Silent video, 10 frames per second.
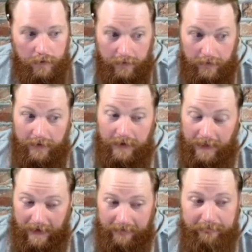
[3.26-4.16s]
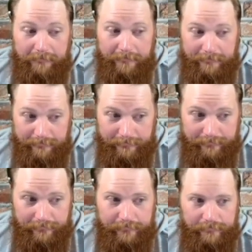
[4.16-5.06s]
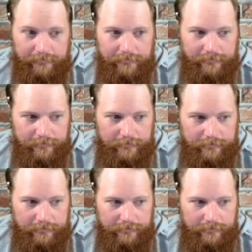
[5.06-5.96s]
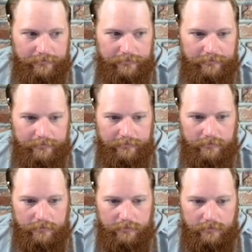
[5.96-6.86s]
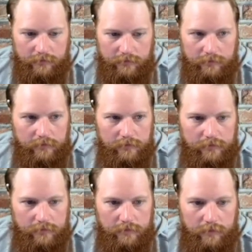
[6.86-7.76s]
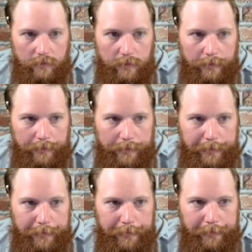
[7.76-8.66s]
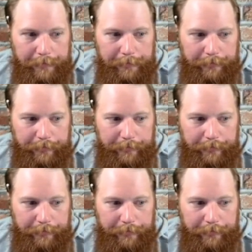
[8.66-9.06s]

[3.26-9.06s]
The person shown says nothing.